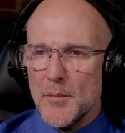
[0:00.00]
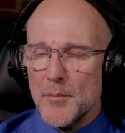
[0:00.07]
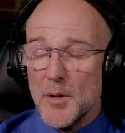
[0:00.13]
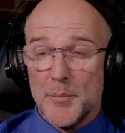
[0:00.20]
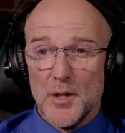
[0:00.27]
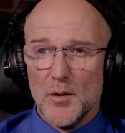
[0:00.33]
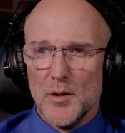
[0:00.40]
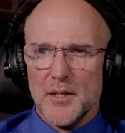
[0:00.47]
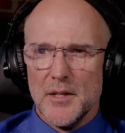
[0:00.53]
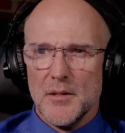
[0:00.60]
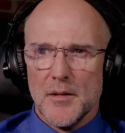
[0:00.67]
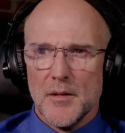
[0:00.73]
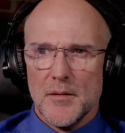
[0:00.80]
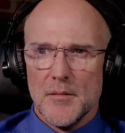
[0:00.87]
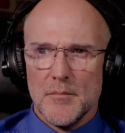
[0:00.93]
purely,
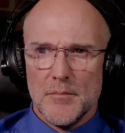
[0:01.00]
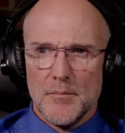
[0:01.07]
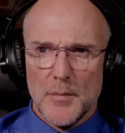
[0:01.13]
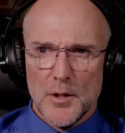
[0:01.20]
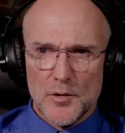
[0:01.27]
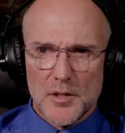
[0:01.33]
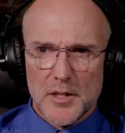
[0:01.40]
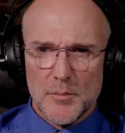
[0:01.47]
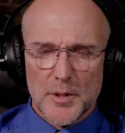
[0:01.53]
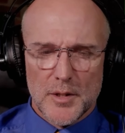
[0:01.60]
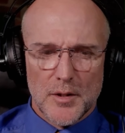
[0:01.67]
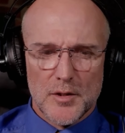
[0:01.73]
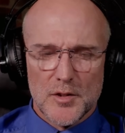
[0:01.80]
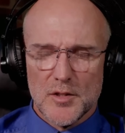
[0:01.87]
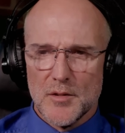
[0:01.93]
mostly
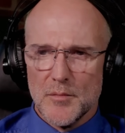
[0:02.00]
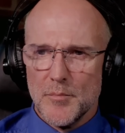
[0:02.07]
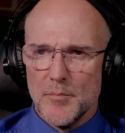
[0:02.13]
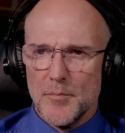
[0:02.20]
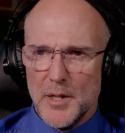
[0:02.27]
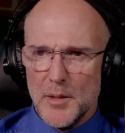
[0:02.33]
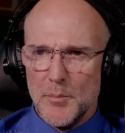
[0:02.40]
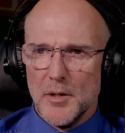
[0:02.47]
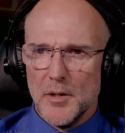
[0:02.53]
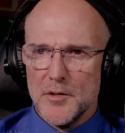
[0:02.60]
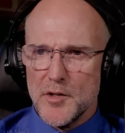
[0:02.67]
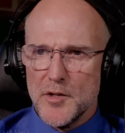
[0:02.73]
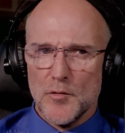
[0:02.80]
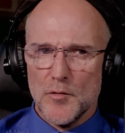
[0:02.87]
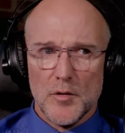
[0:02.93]
because people in general,